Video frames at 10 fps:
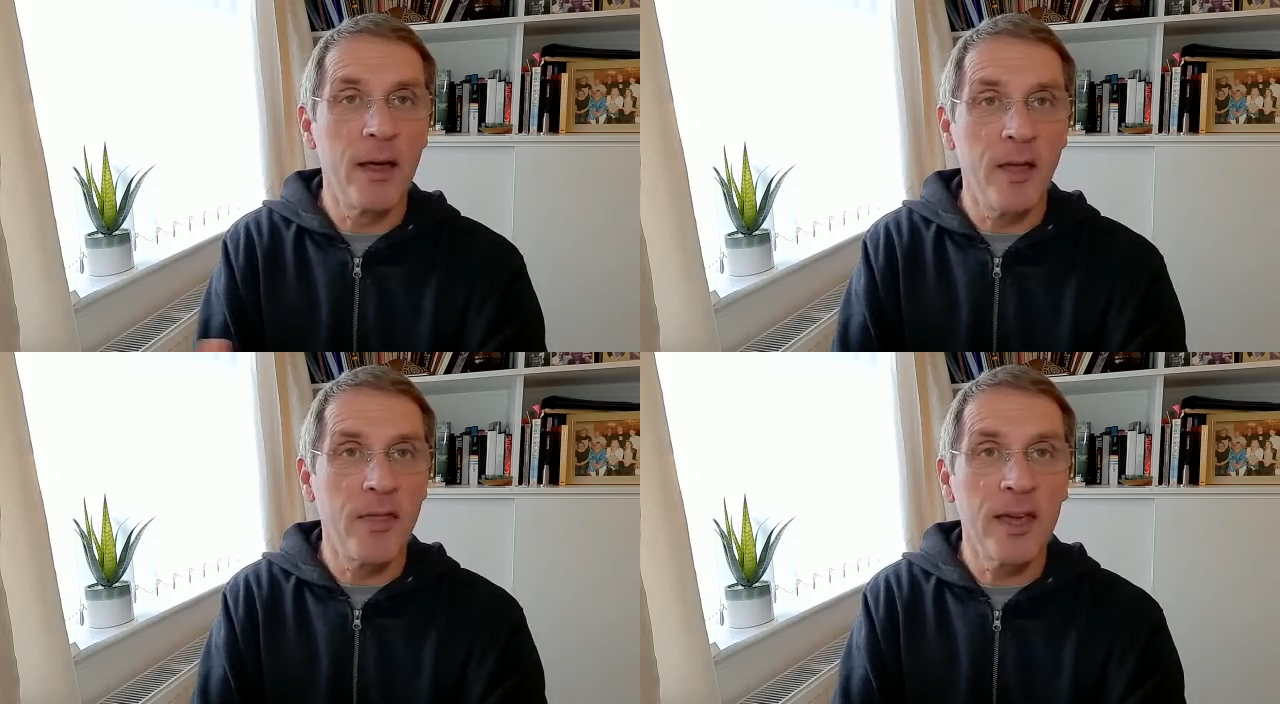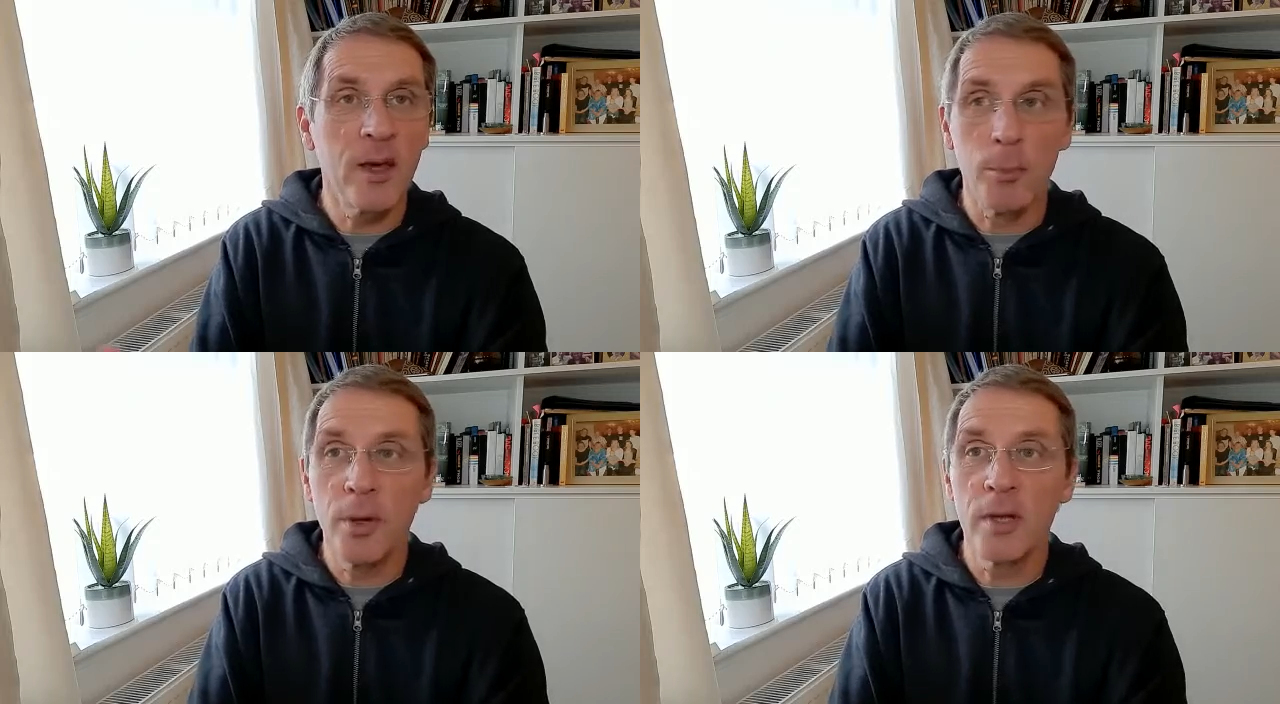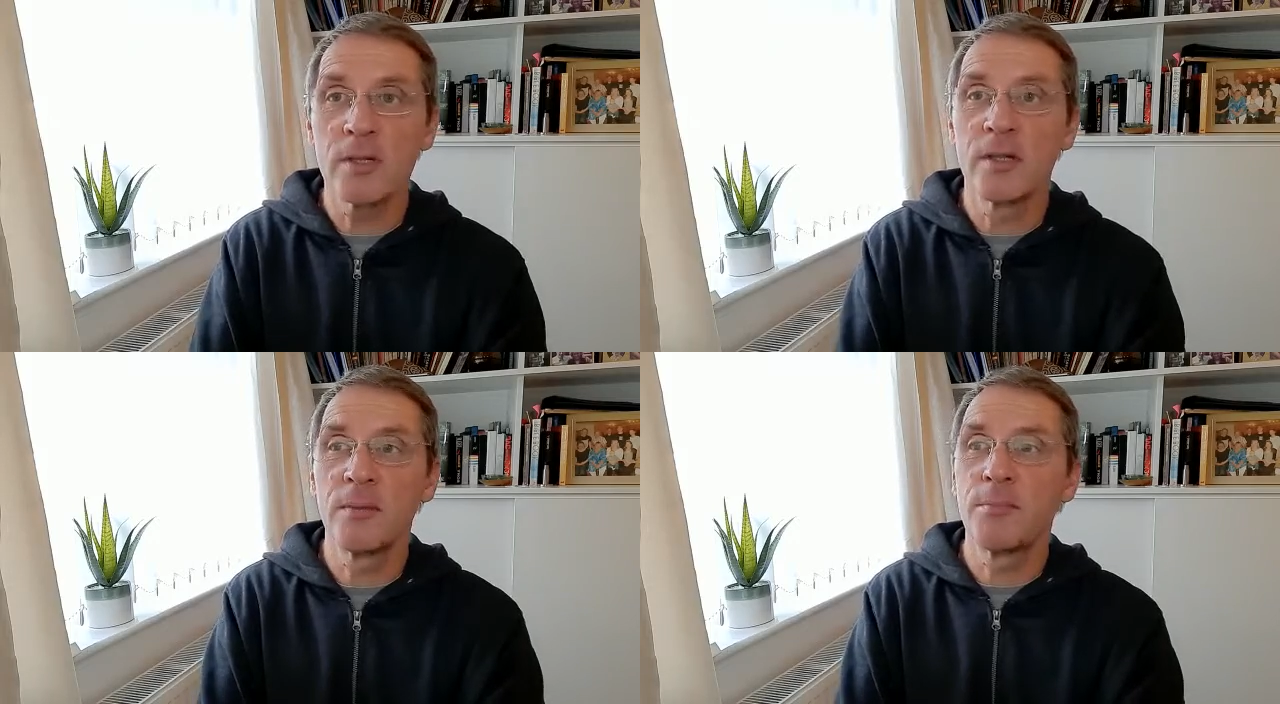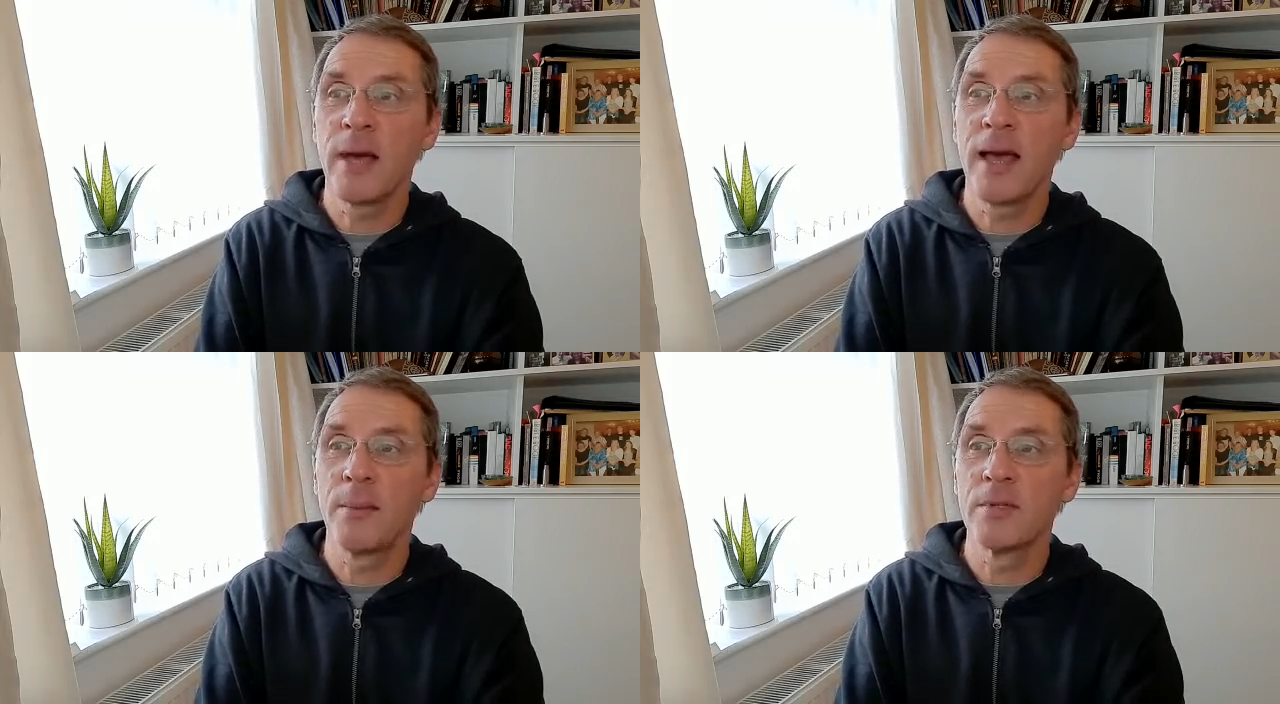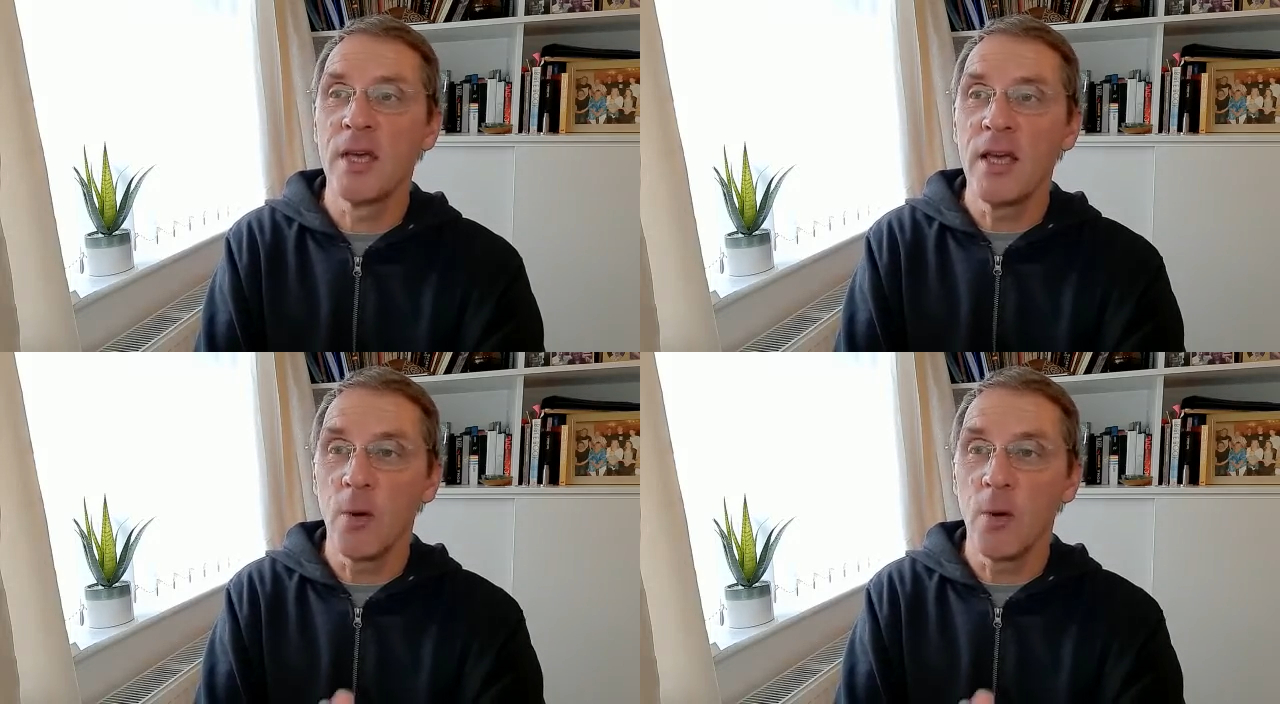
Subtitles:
a thing, a person, perhaps,